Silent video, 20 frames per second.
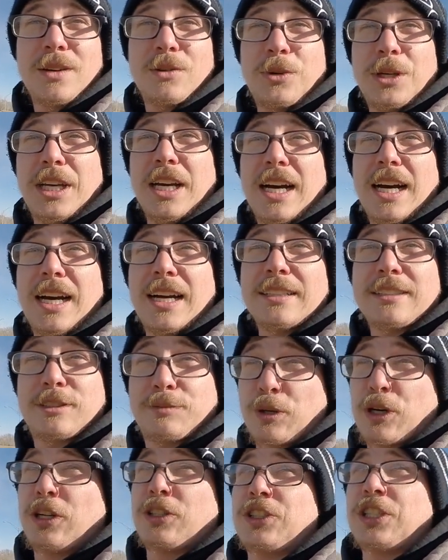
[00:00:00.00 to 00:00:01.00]
we got
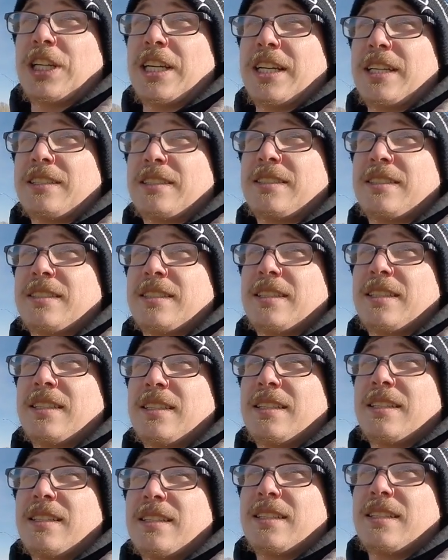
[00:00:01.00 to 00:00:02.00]
small jigs,
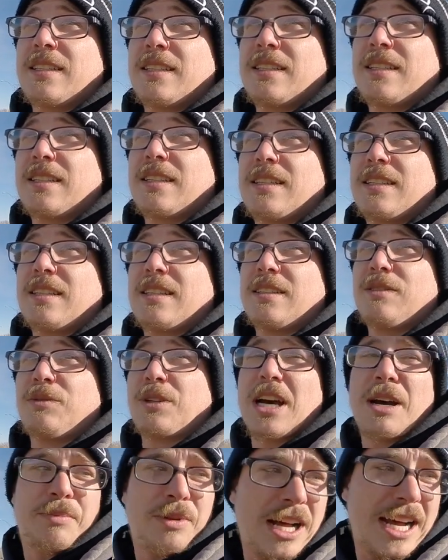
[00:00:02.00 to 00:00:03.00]
we got